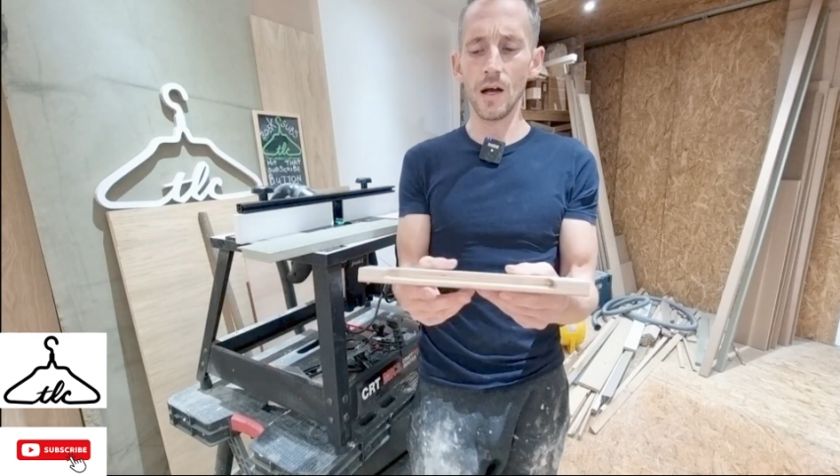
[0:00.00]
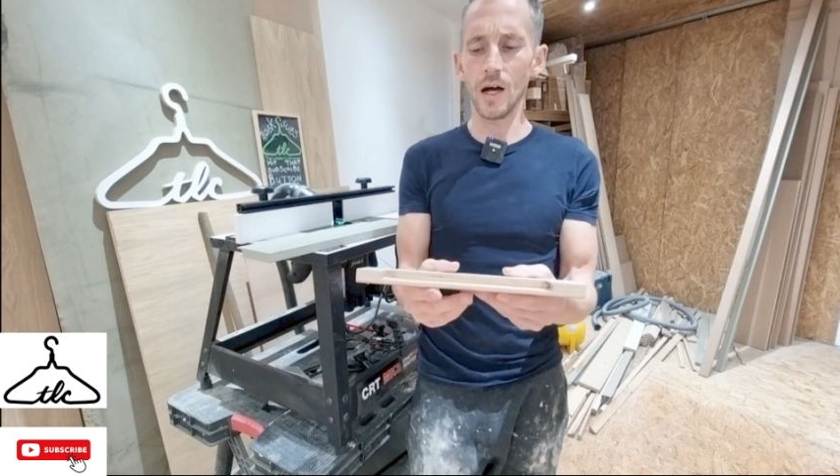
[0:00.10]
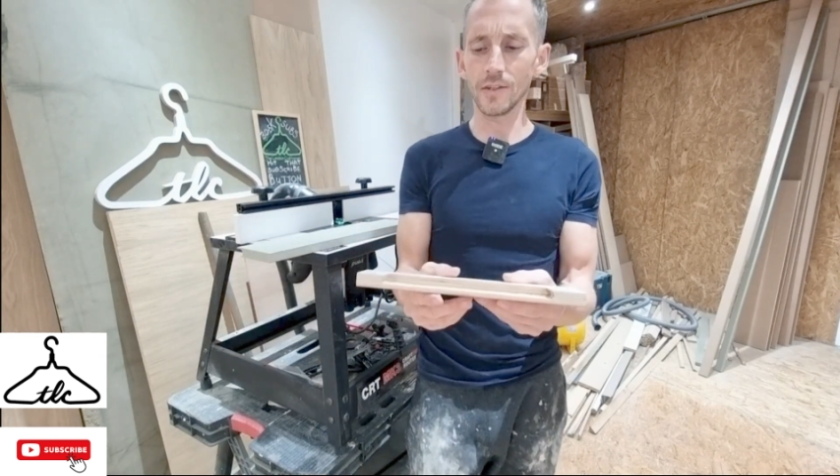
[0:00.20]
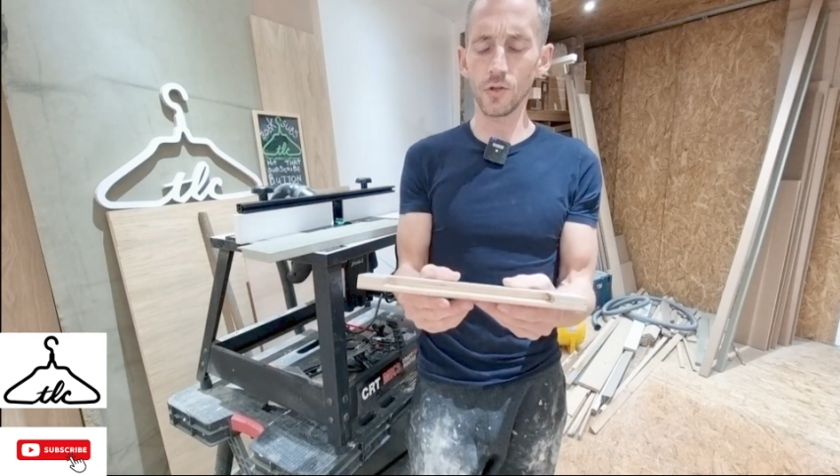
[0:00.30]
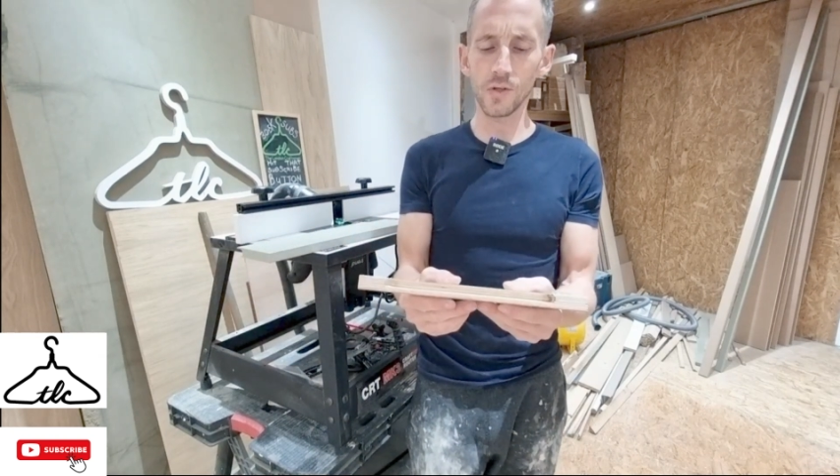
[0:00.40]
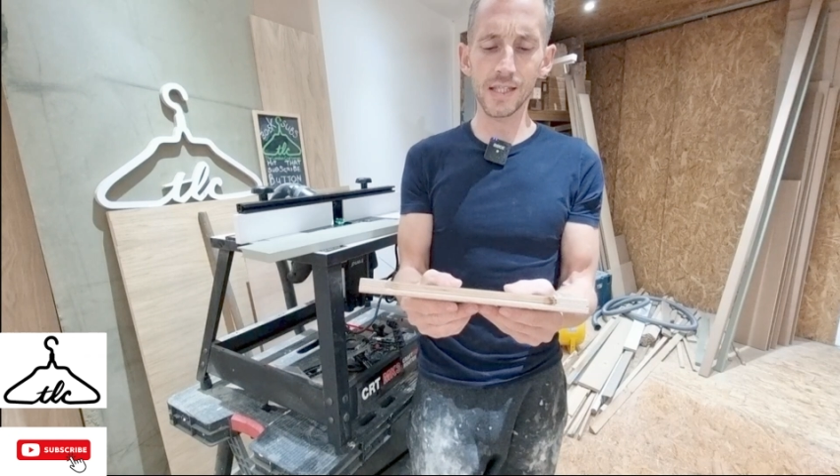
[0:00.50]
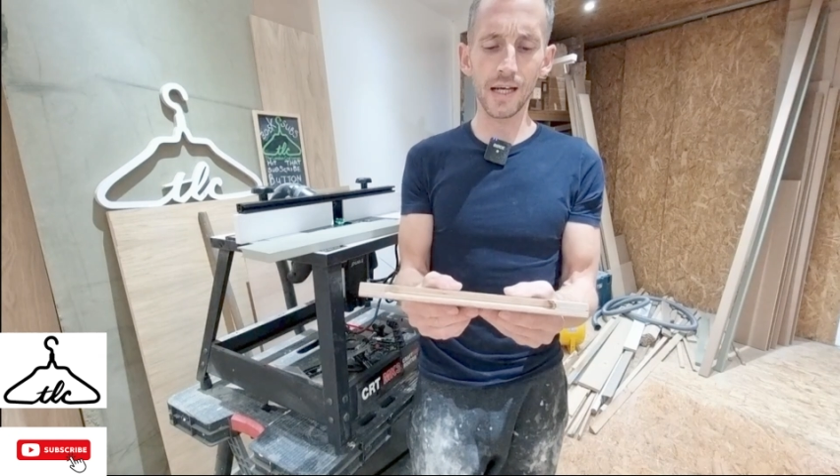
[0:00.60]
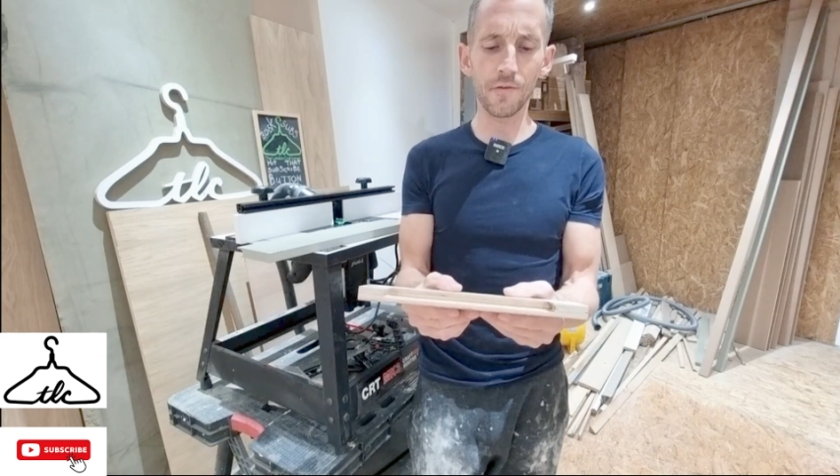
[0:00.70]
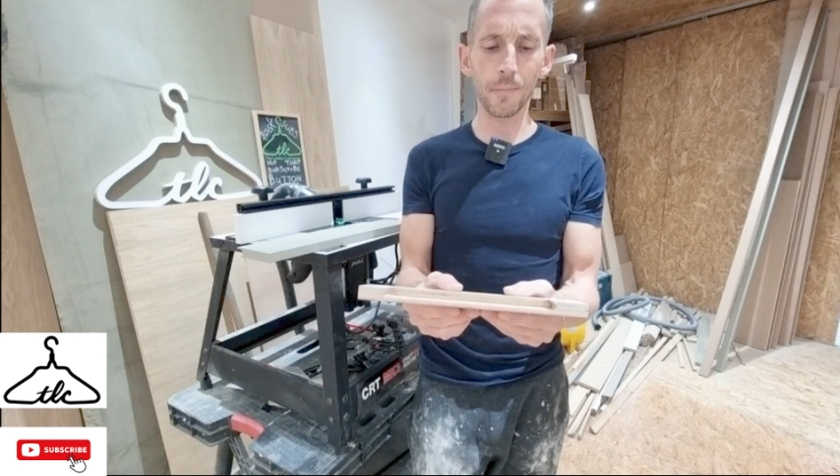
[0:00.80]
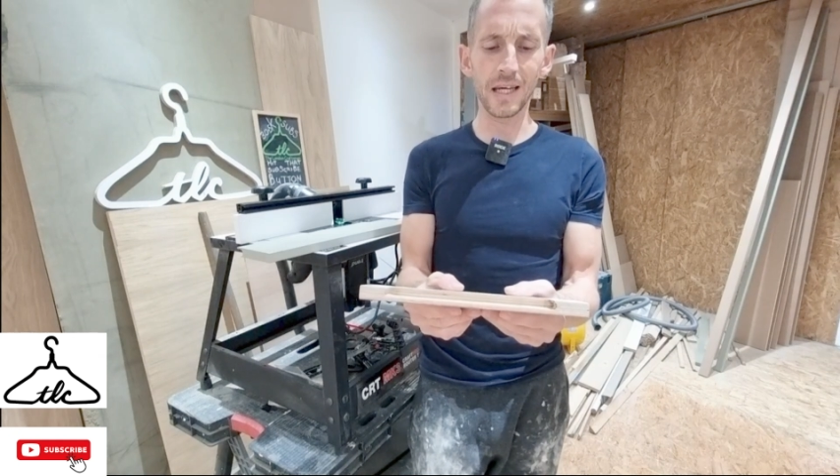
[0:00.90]
I do see
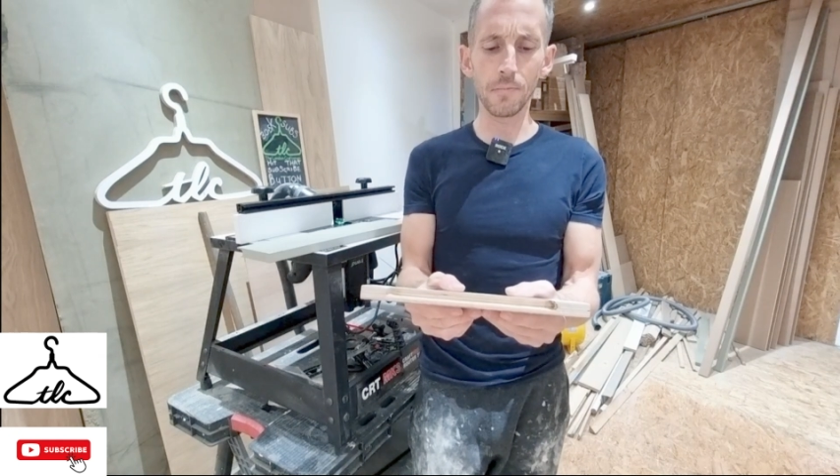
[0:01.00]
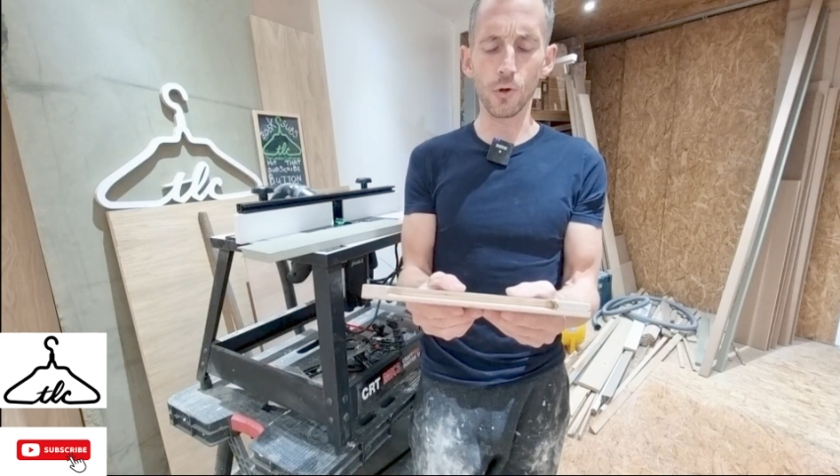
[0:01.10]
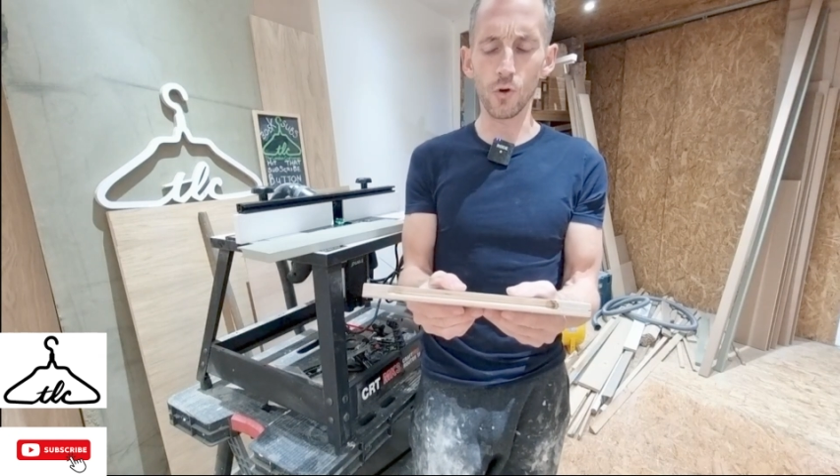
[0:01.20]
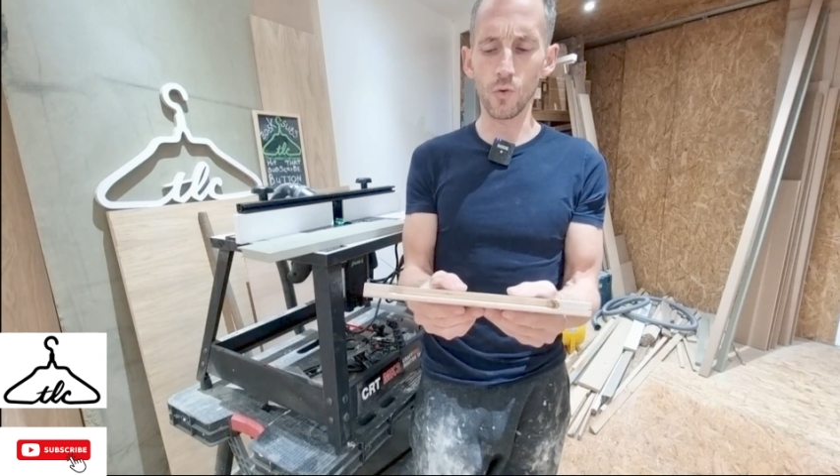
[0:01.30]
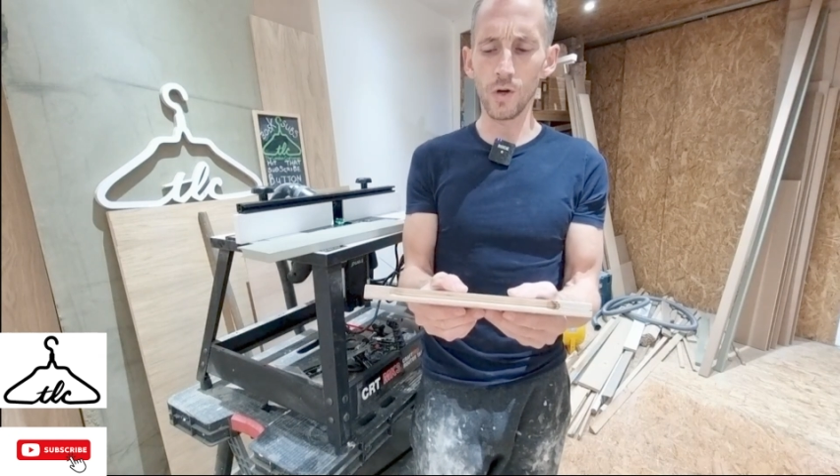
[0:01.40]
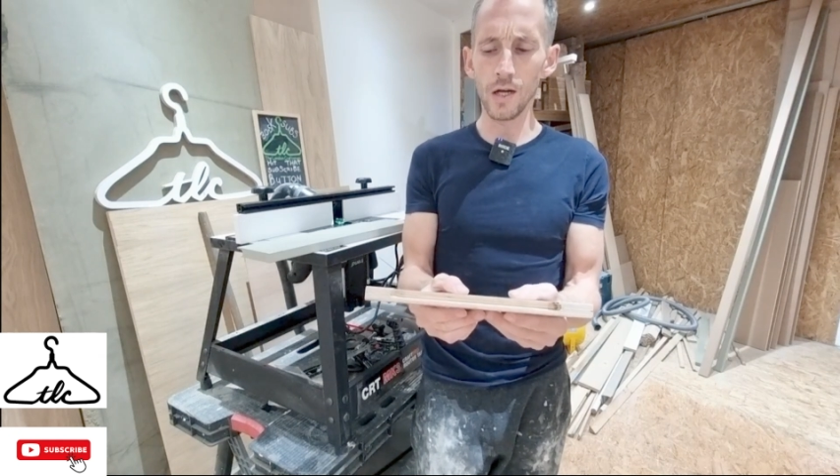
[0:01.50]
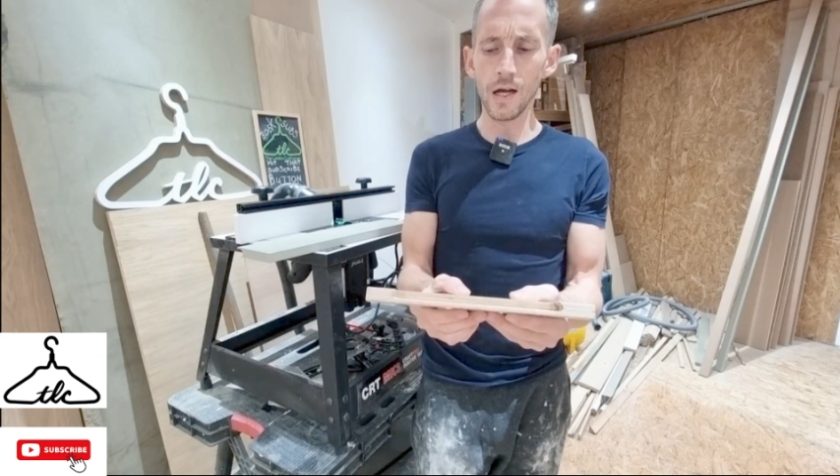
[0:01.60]
other people